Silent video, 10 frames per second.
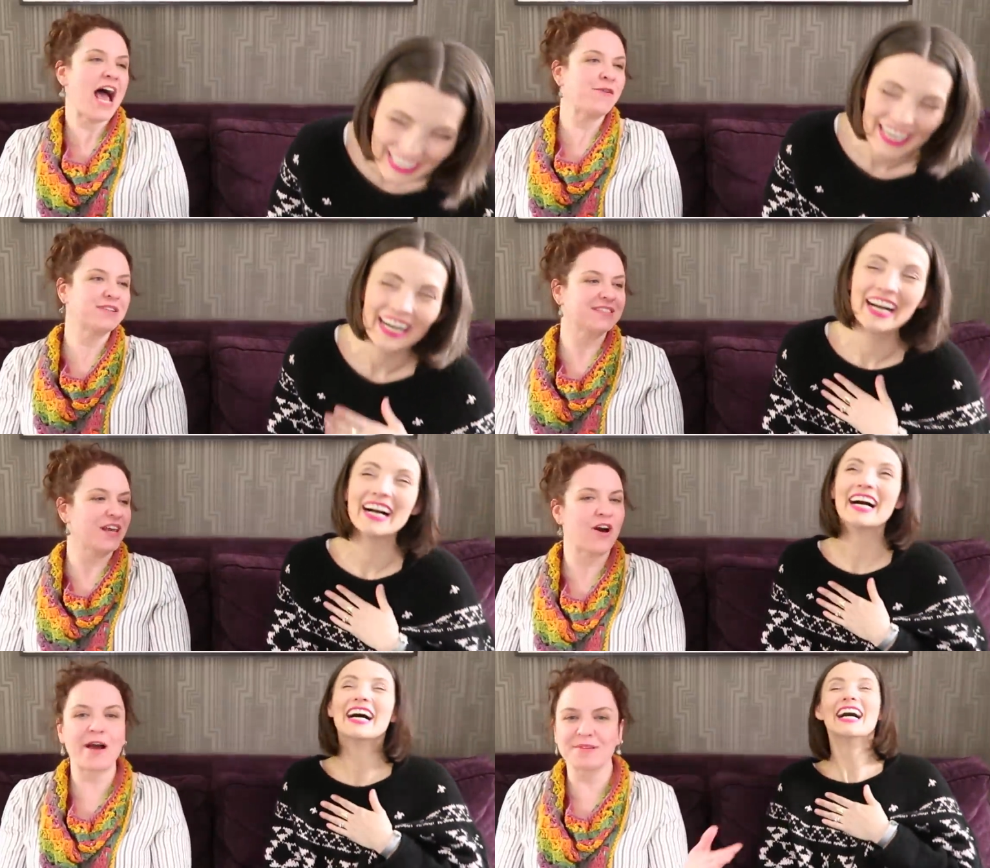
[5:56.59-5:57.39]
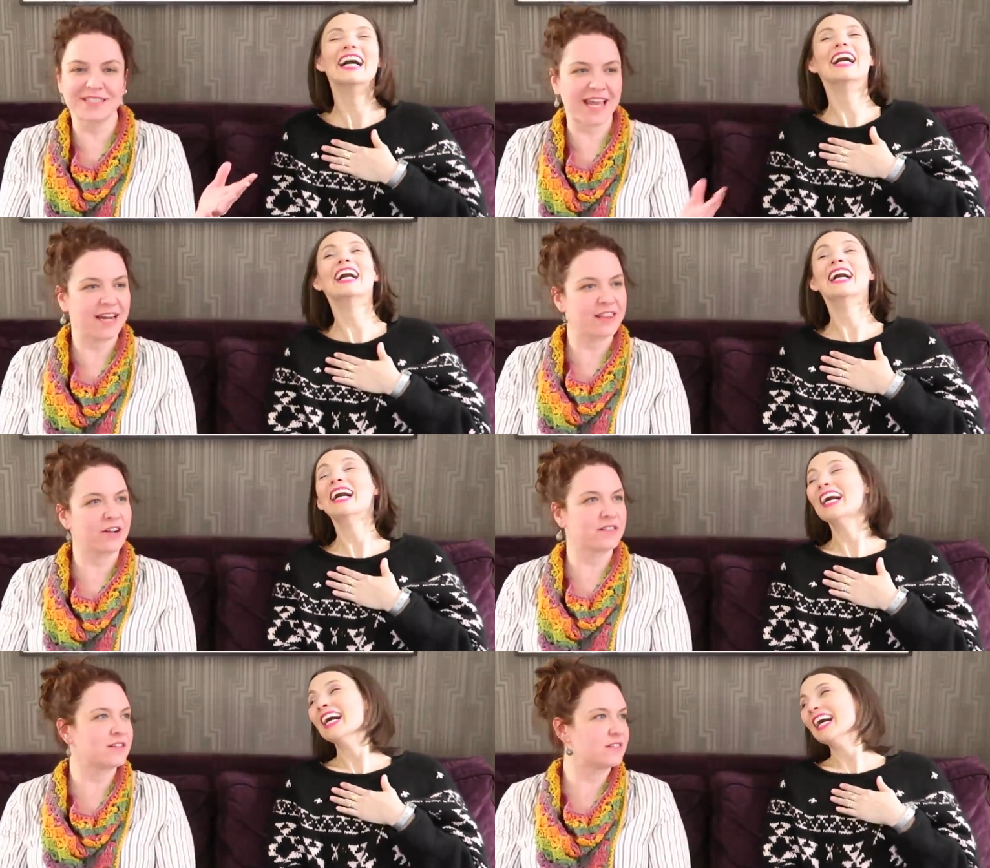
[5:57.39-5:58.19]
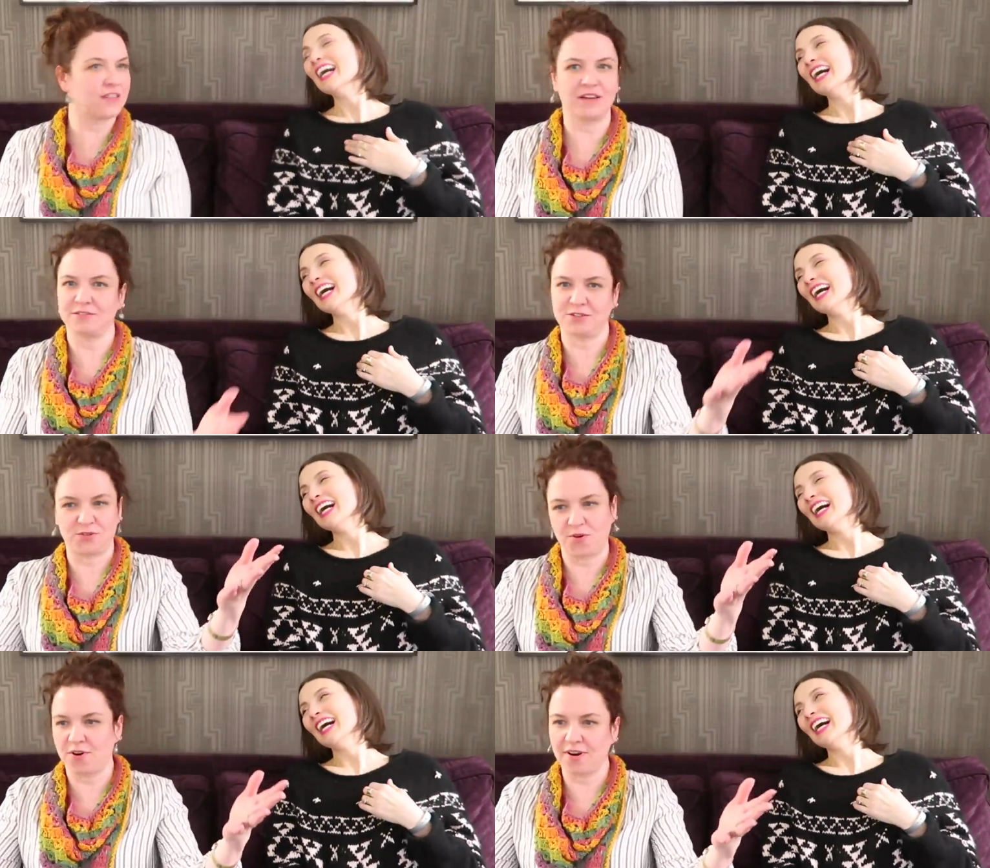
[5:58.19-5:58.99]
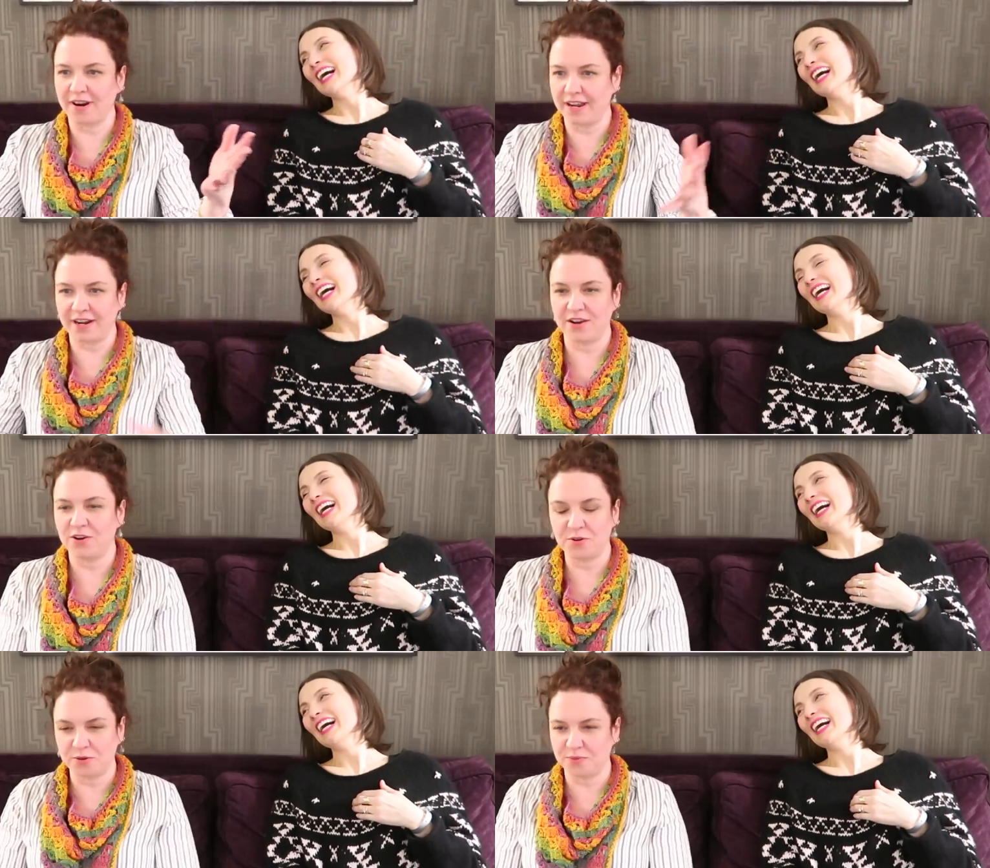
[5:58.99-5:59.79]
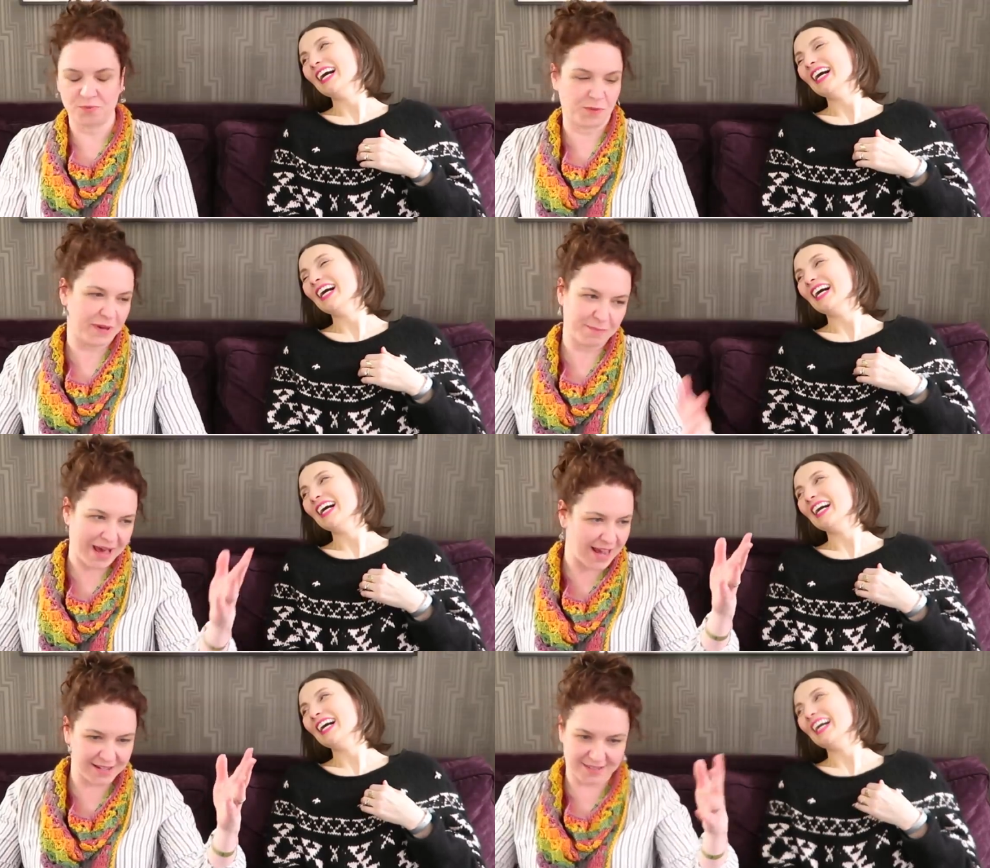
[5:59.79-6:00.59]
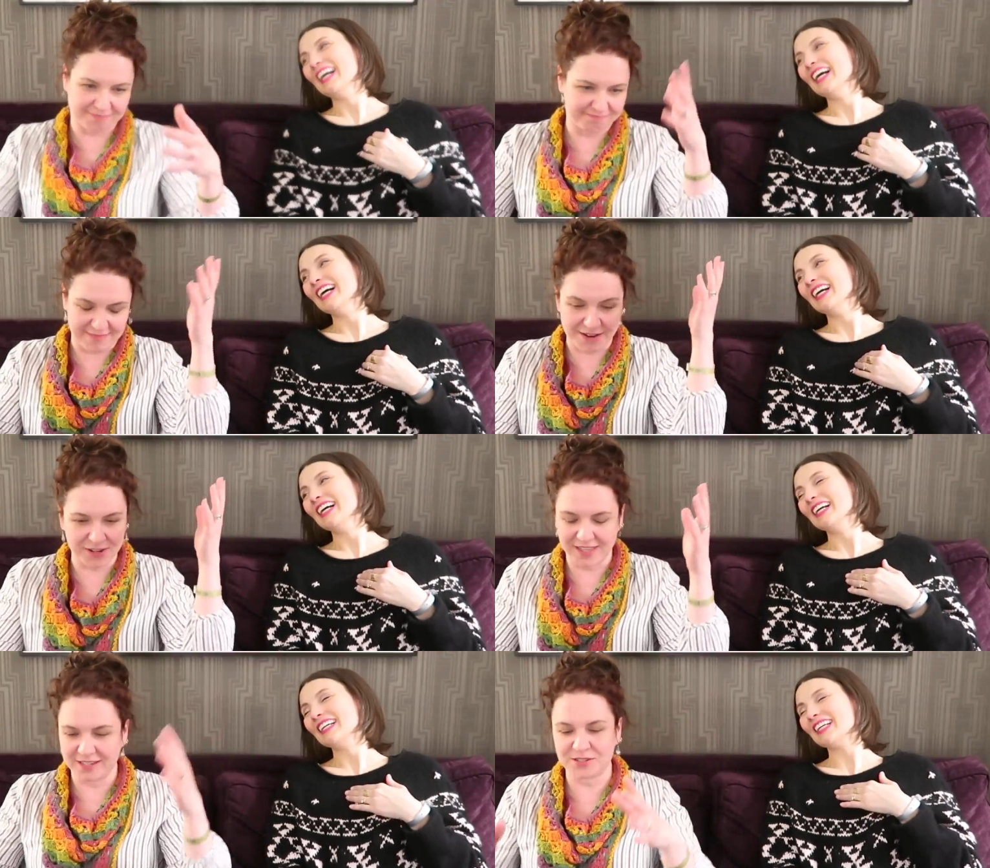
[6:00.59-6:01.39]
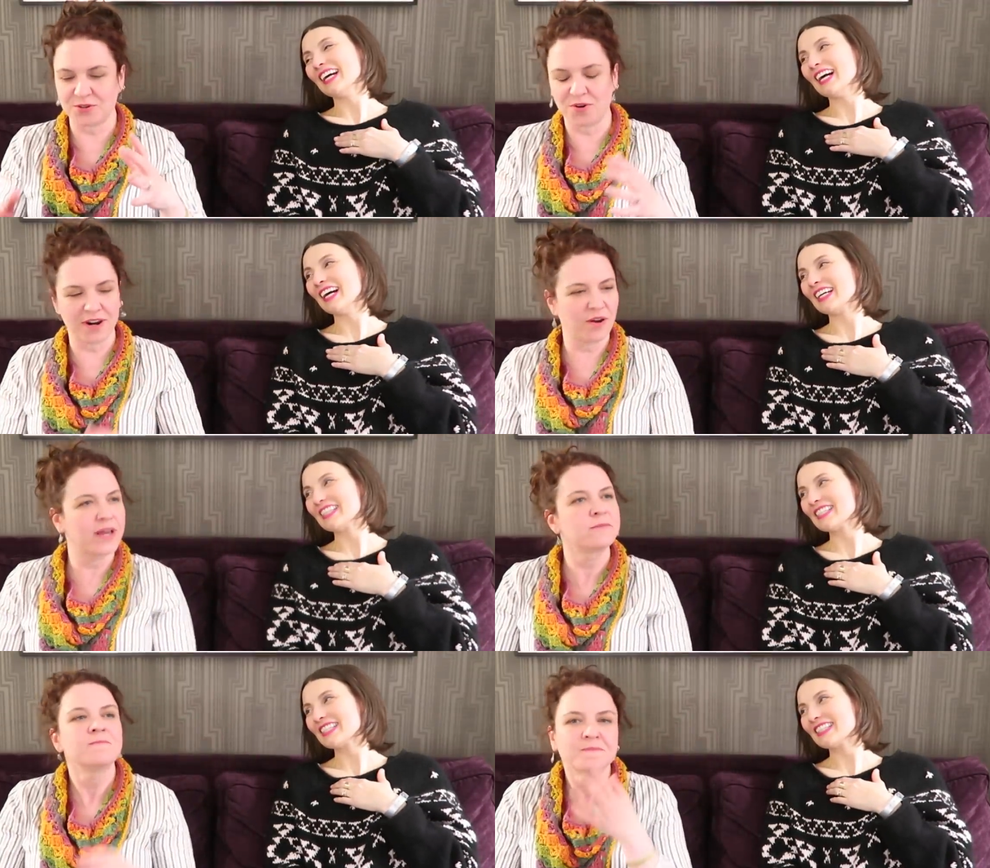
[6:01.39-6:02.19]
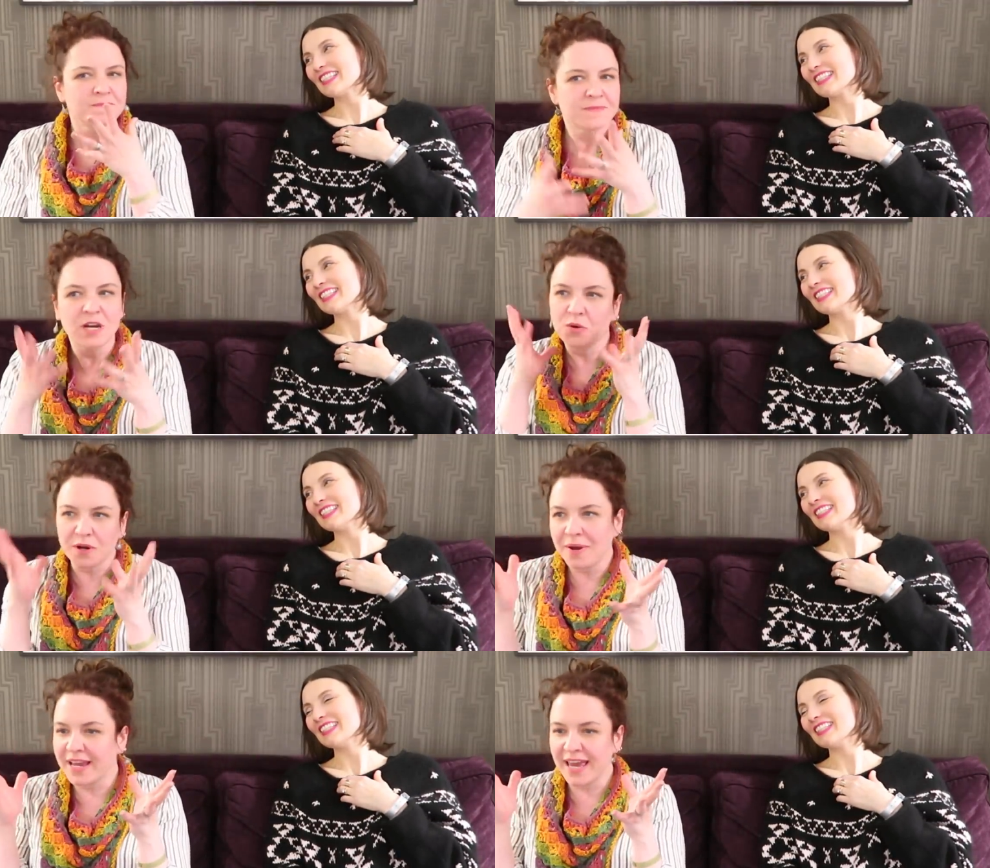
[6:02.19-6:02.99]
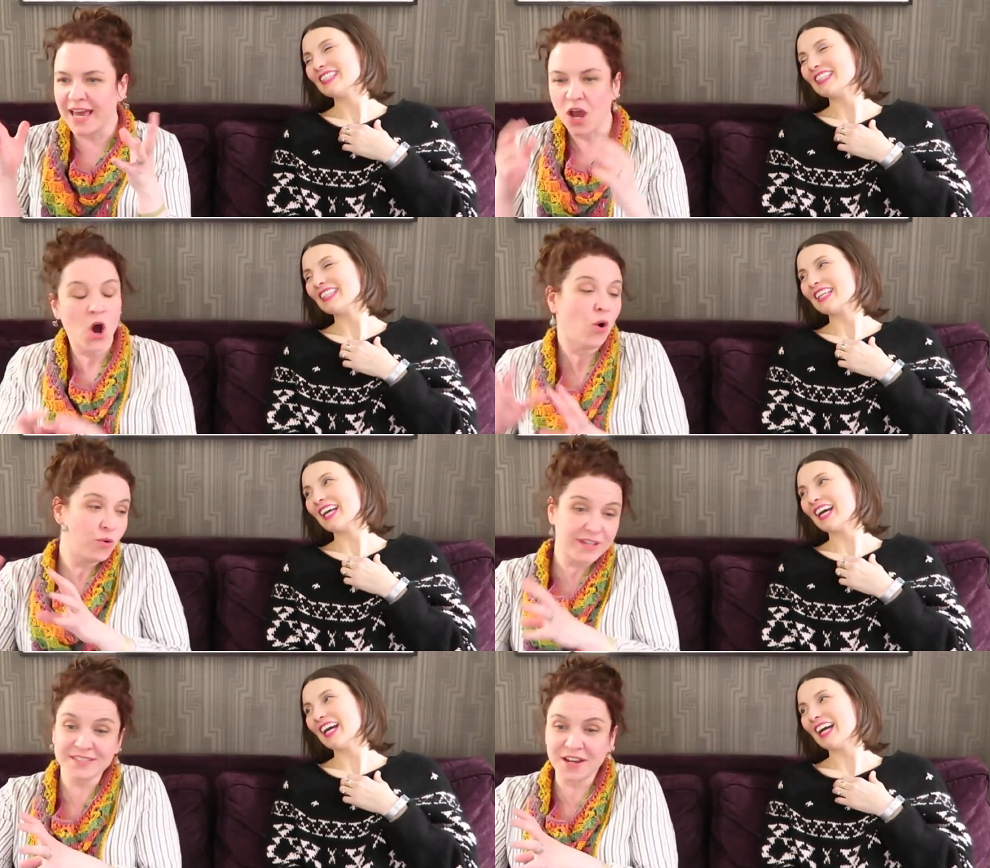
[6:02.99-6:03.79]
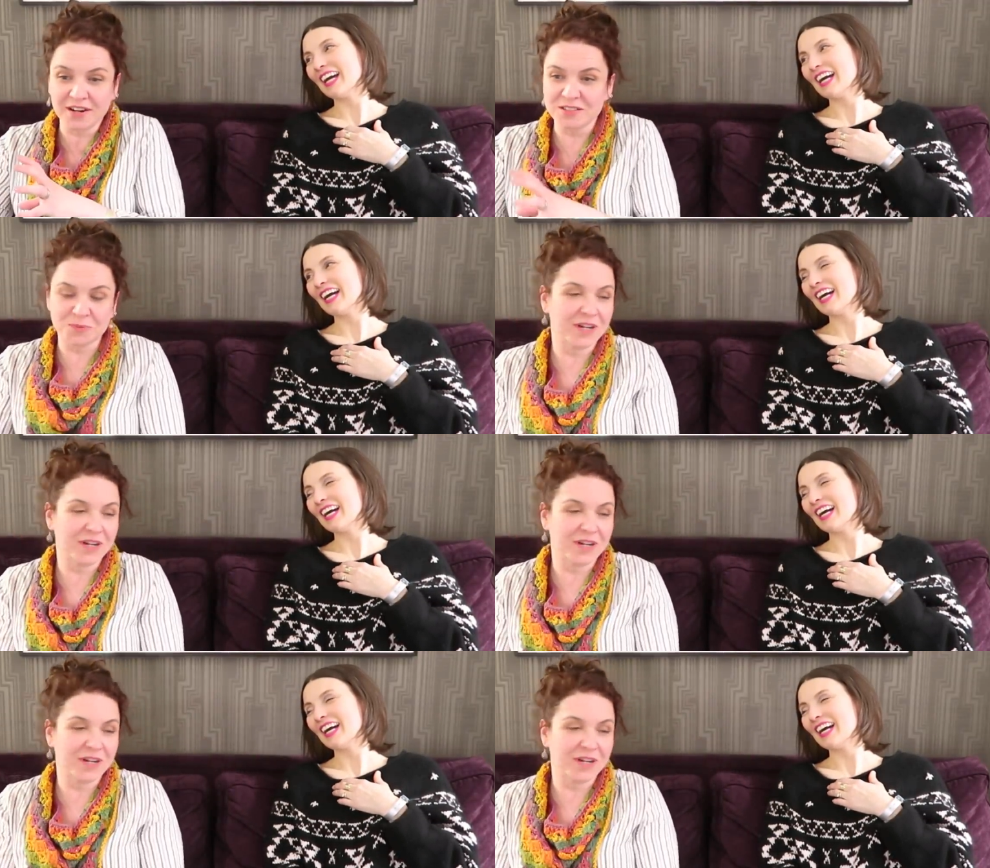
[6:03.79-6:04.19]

Speaker 1: I was, you know, I was standing there in the, the store, you know, big box everything yeah. store going, you know, what do I get? Yeah. Well, this yarn's